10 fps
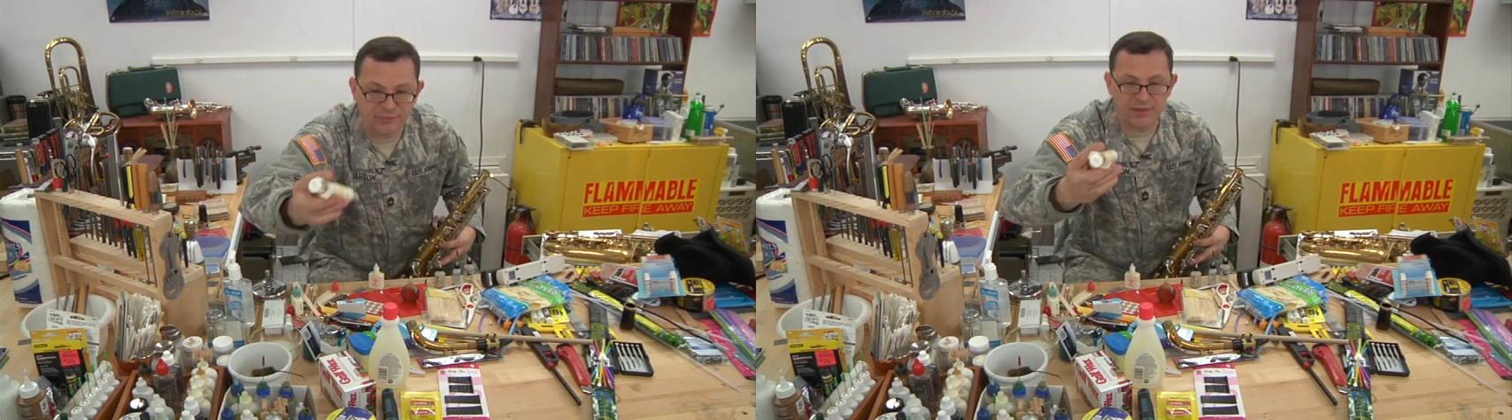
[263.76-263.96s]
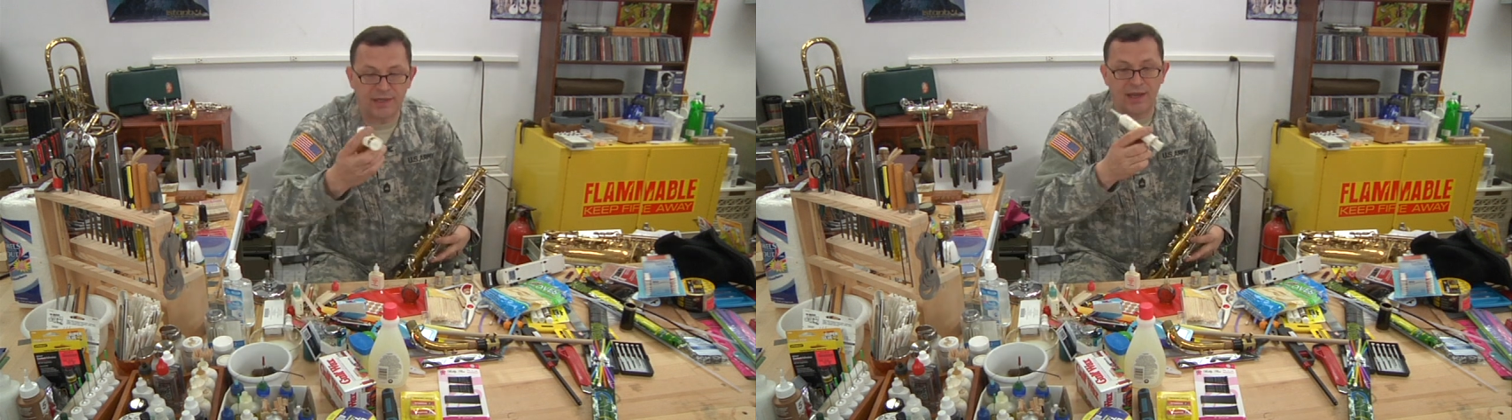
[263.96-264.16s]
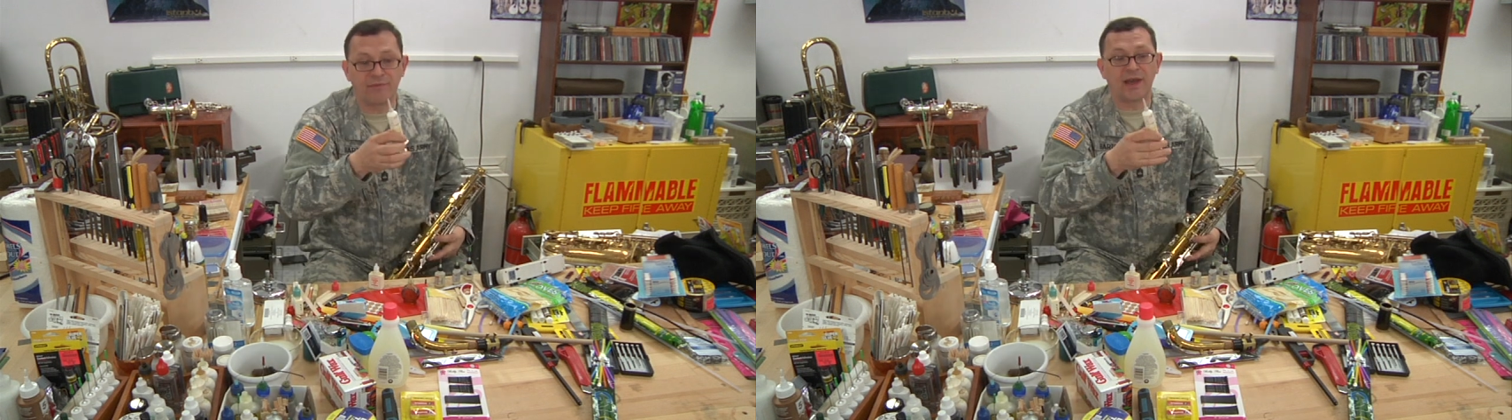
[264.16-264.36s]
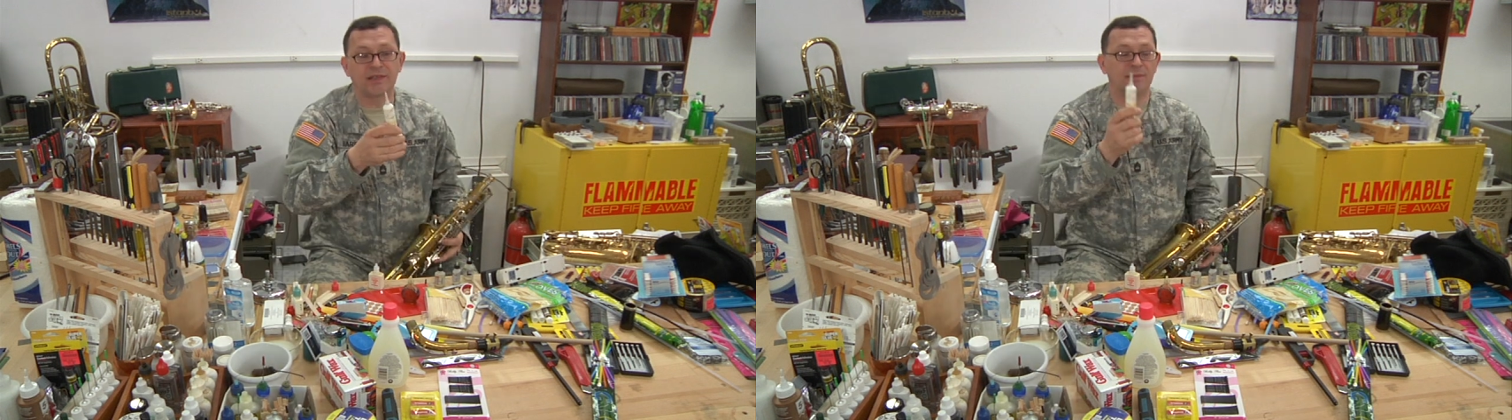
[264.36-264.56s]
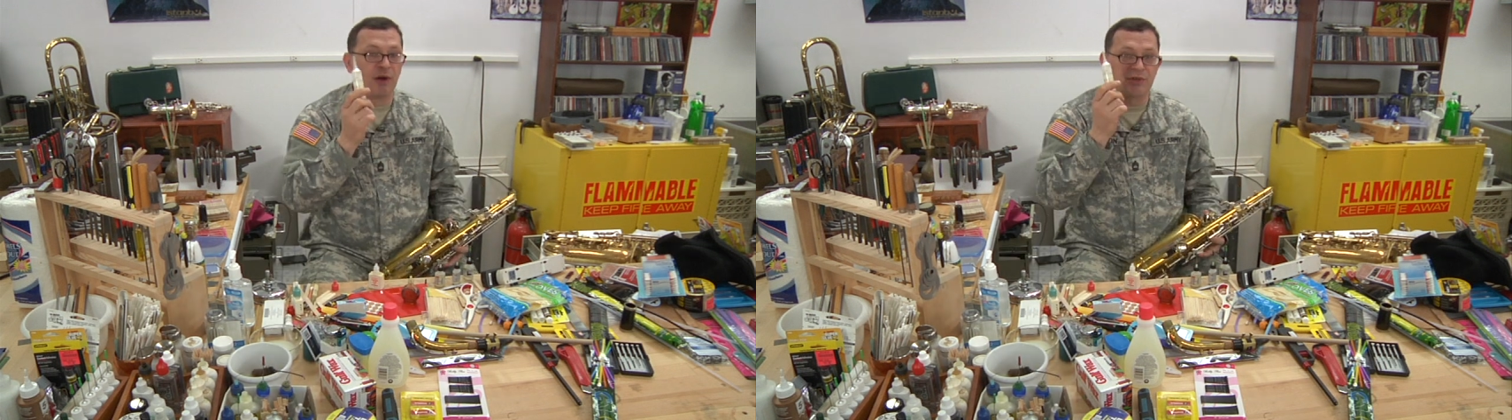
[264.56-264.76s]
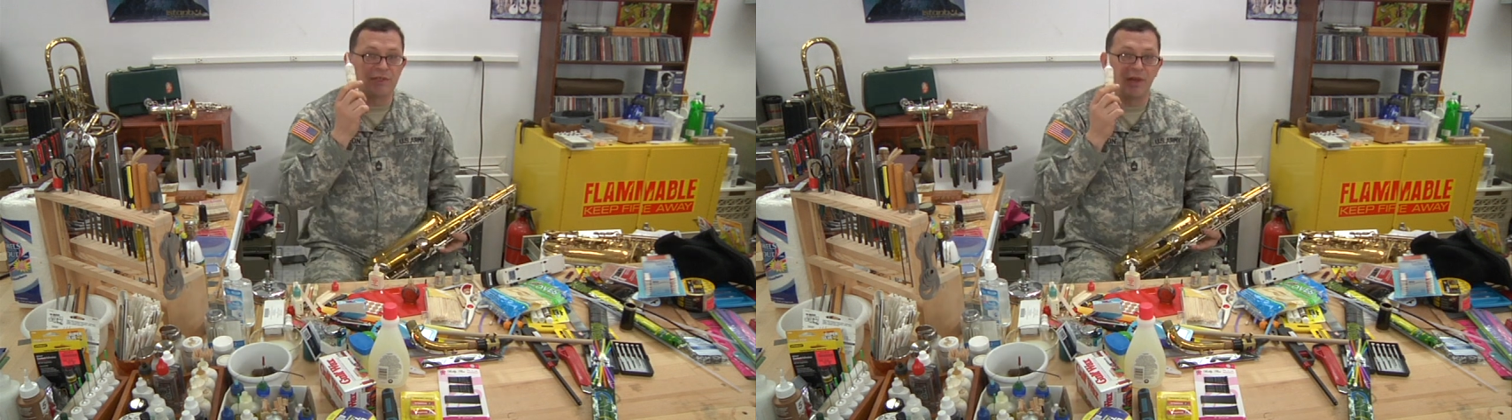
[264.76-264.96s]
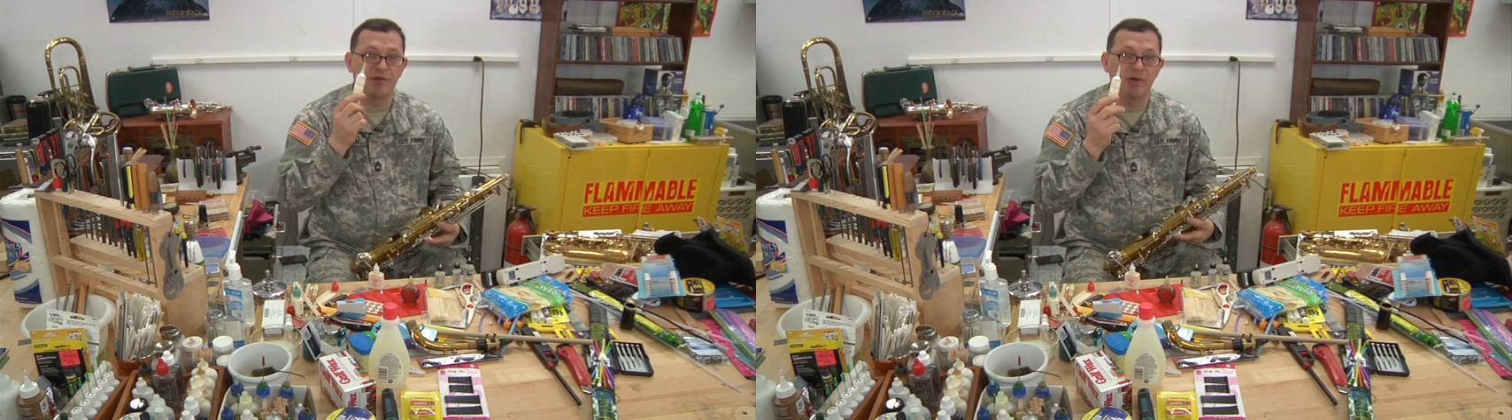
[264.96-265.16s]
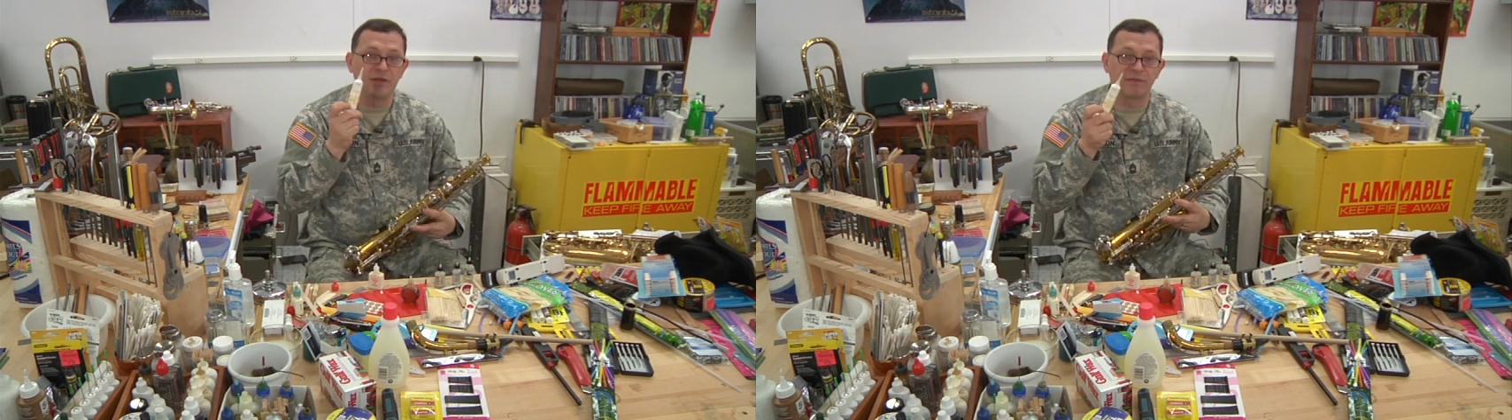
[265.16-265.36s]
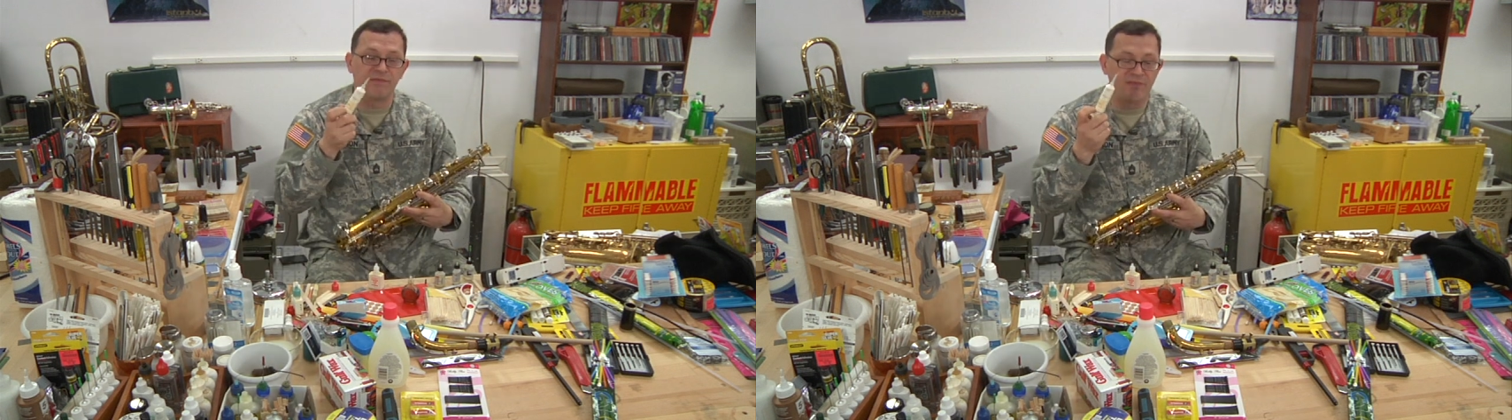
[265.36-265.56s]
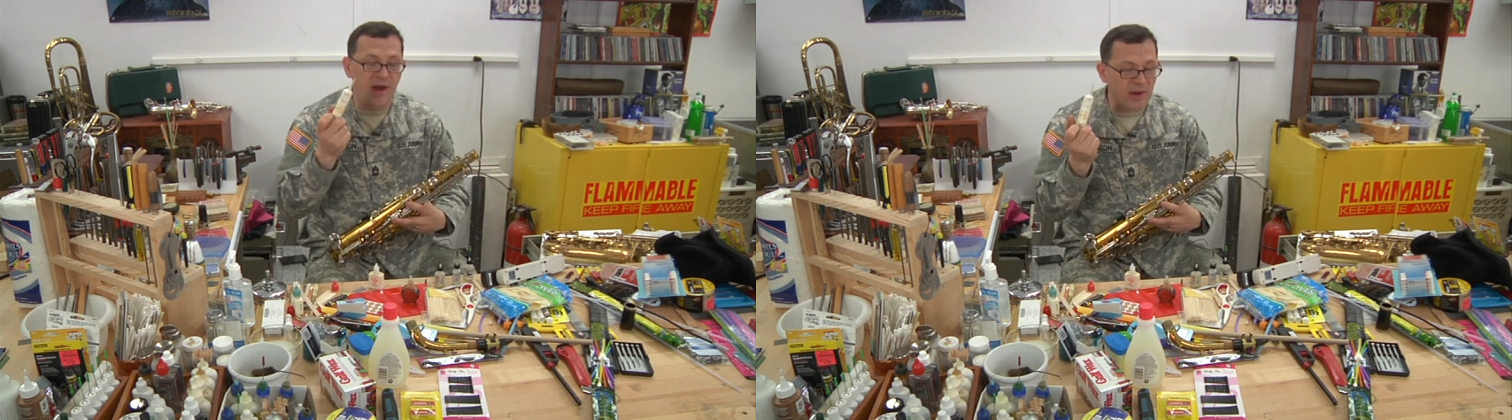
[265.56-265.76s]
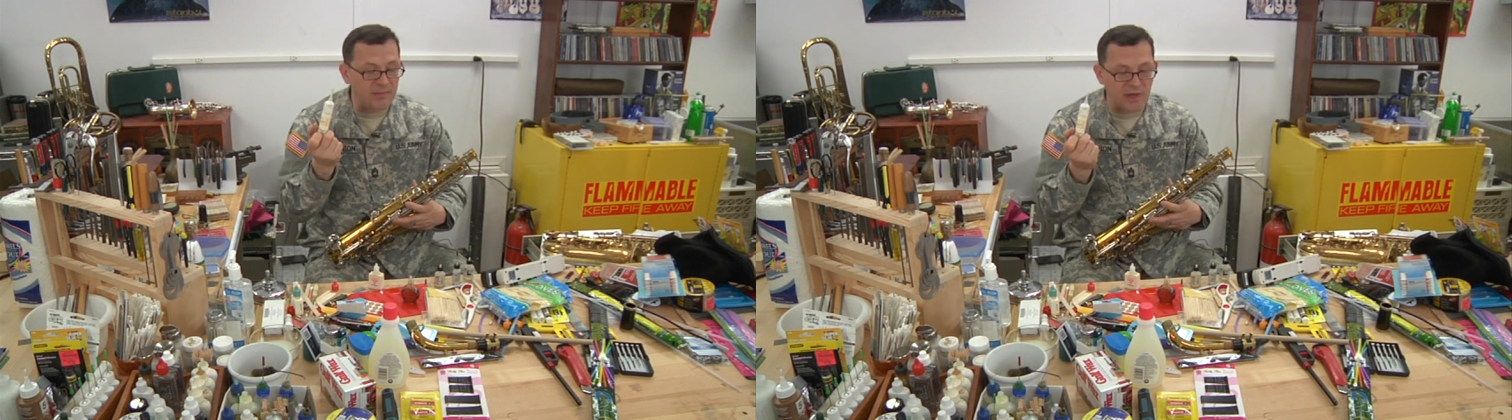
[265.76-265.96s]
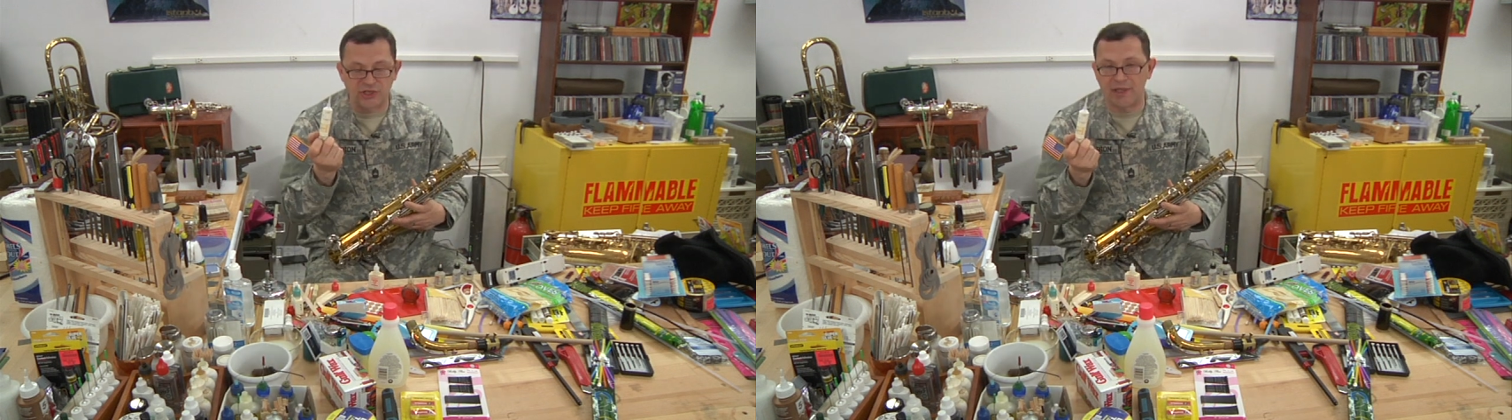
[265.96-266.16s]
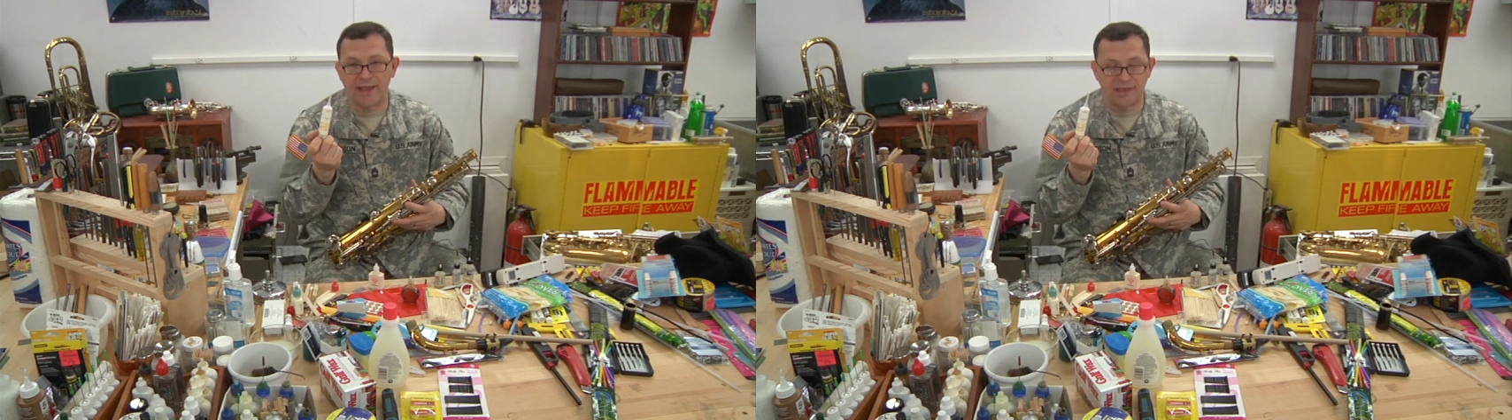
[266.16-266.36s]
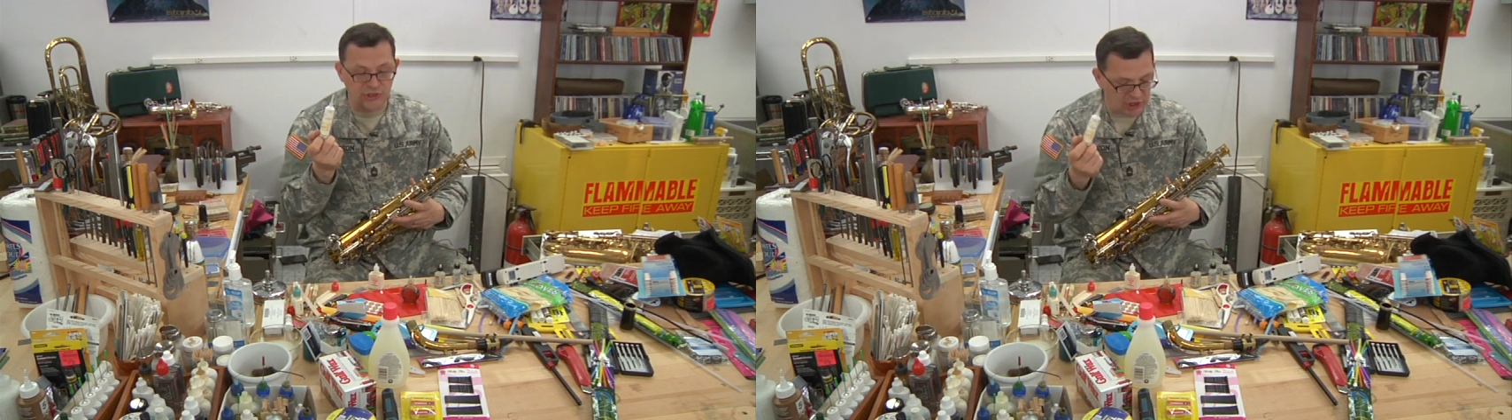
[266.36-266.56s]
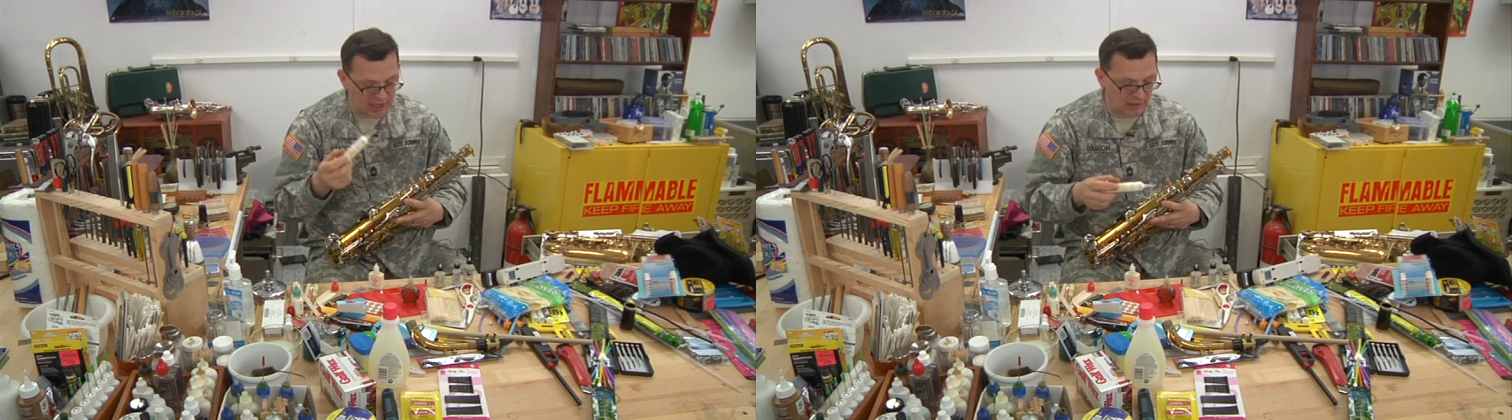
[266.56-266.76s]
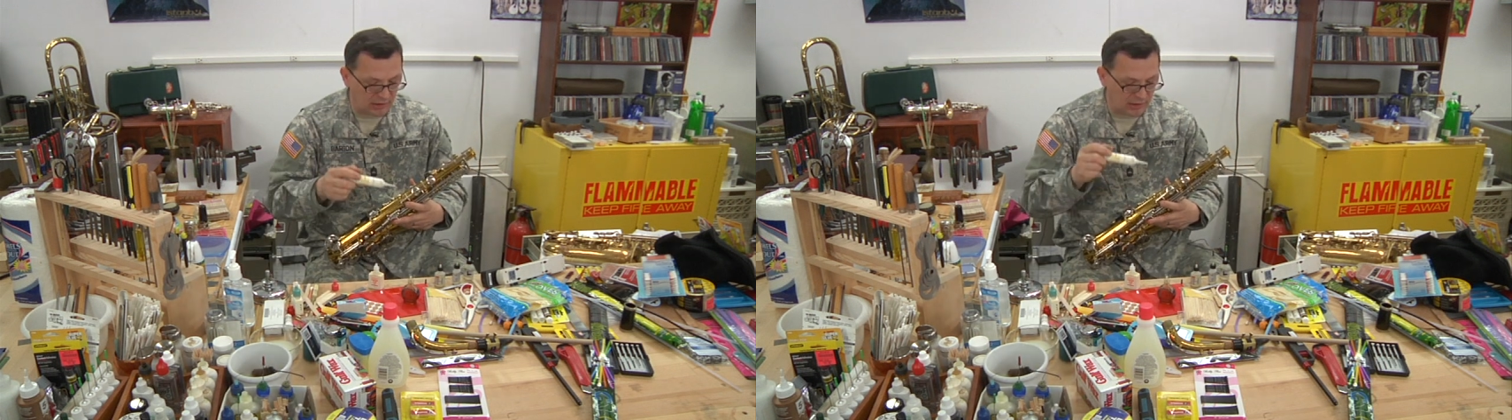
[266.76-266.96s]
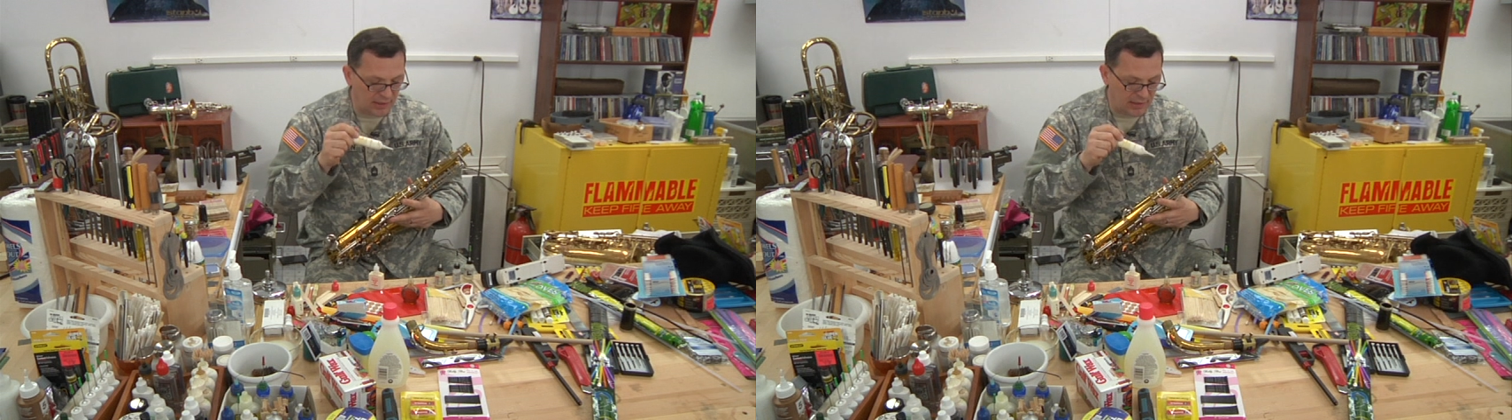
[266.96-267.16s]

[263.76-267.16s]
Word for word: and I've got some other stuff here that's very much like a gel.